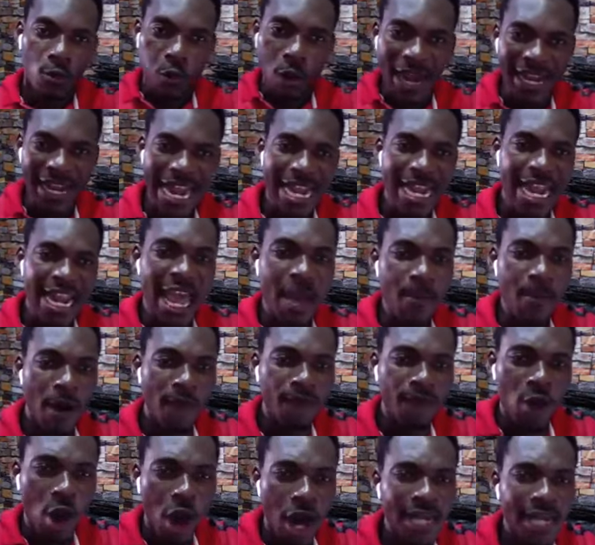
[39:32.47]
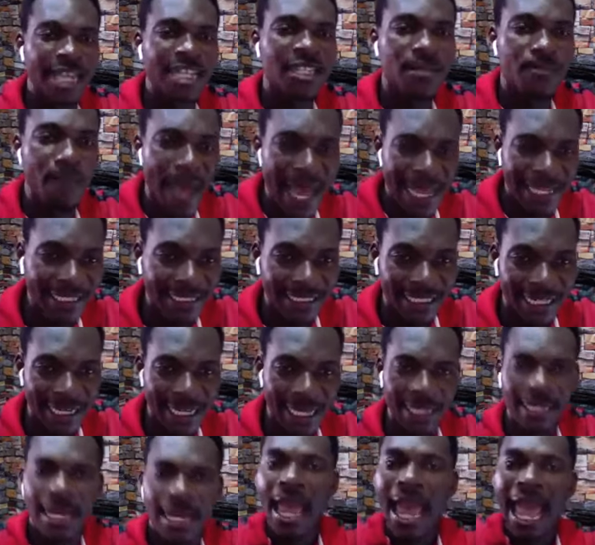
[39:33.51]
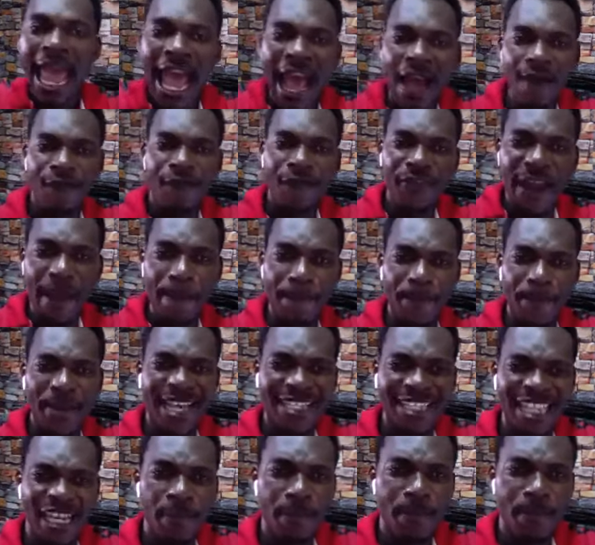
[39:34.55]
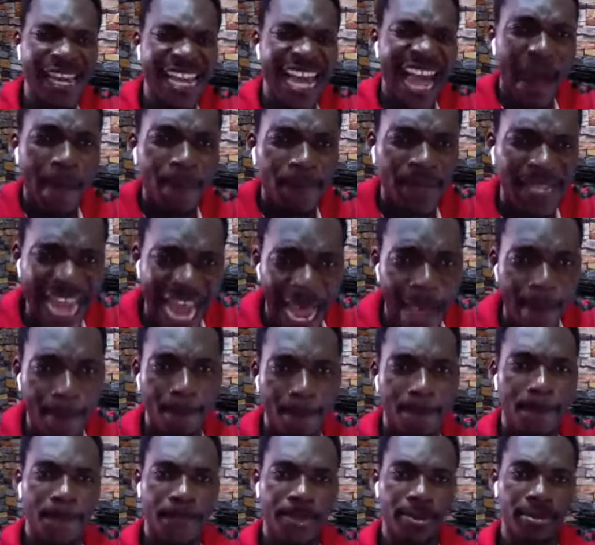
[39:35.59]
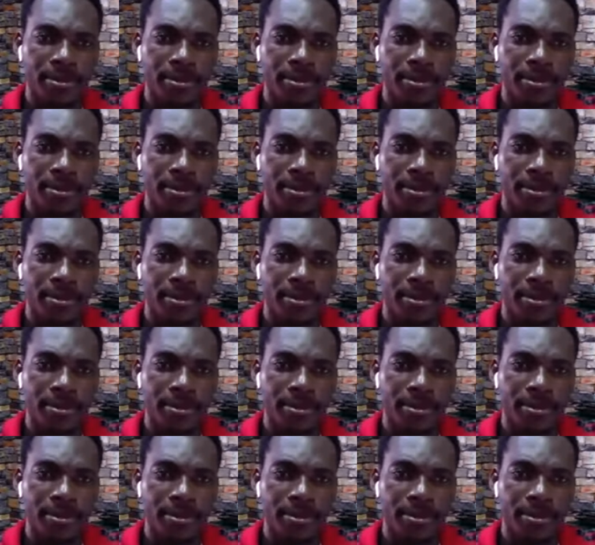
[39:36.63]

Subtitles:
When the name of God is mentioned, every person becomes dumb.